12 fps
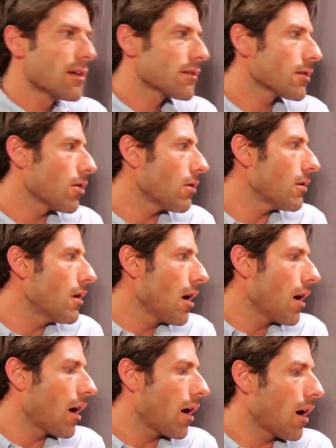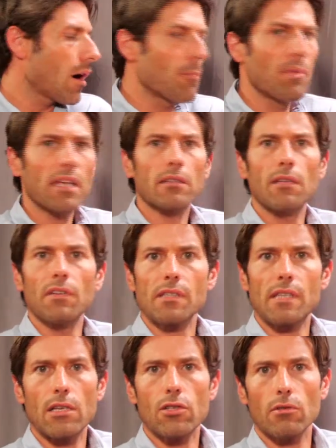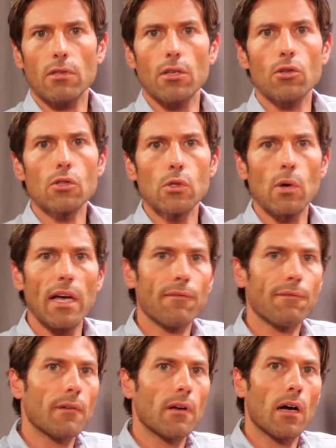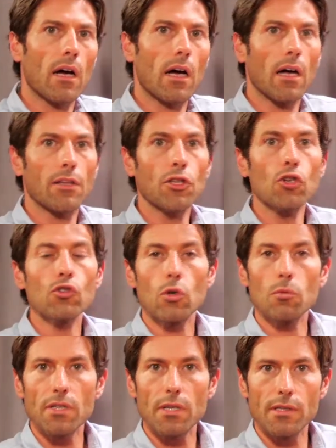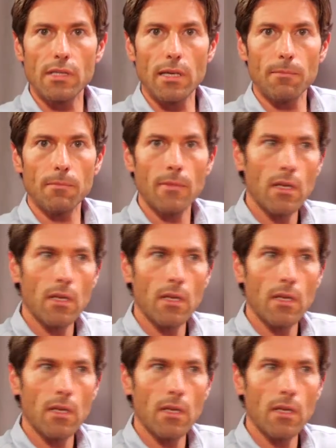So big TV station, they used to have a newsroom system,